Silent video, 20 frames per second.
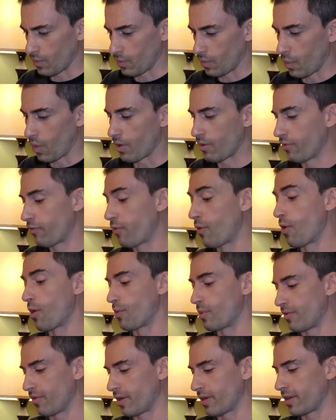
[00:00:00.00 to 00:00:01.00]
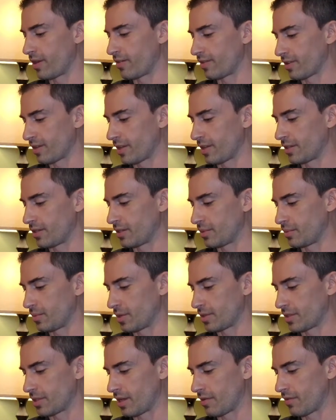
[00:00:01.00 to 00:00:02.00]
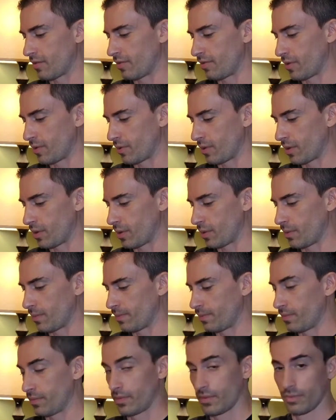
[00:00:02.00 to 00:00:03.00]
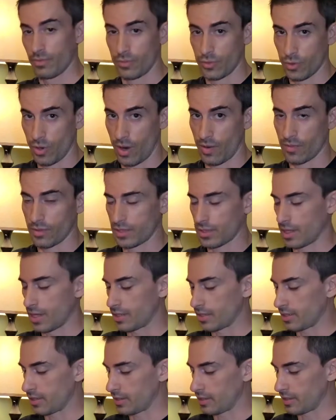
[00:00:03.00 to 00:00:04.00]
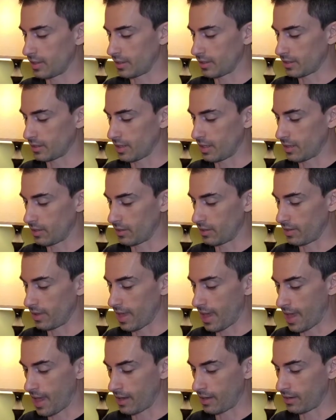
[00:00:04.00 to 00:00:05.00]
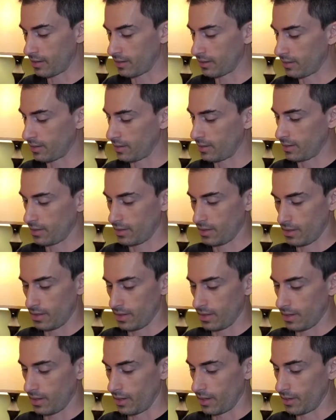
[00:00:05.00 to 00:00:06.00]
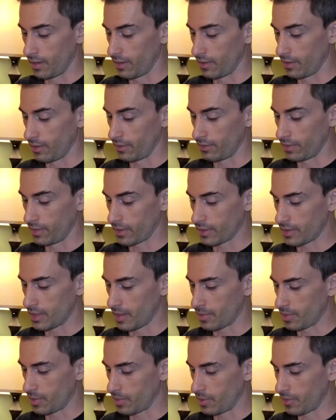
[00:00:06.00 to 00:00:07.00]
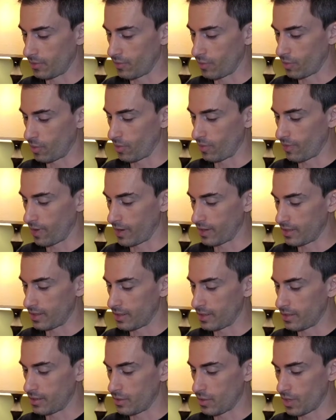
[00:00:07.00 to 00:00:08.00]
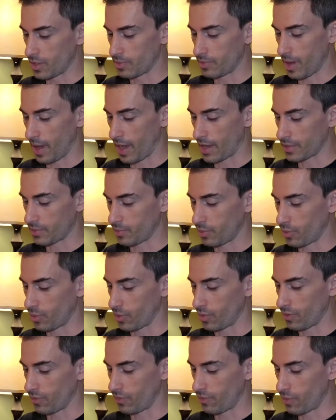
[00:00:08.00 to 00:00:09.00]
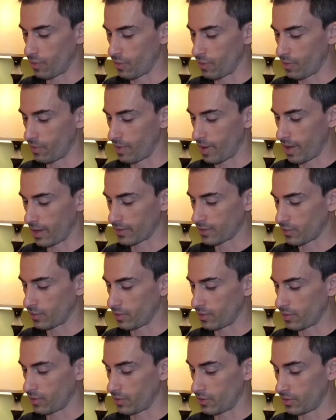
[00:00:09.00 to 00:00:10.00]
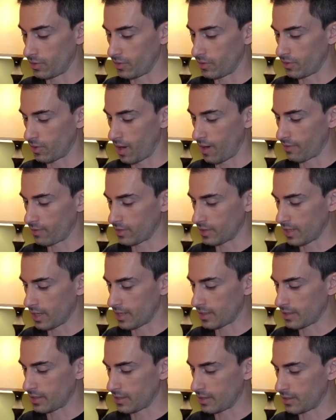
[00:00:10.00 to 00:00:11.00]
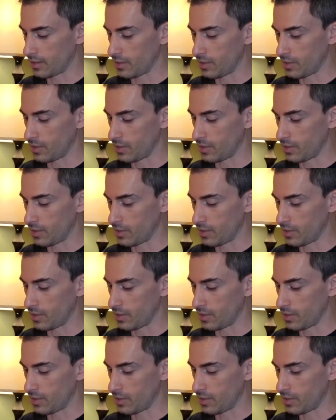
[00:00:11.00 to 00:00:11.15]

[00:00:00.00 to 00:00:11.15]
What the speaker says: one form of identification must have a photo. Driver's license takes care of that. Another acceptable form of ID, U.S. passport, foreign passport, driver's license,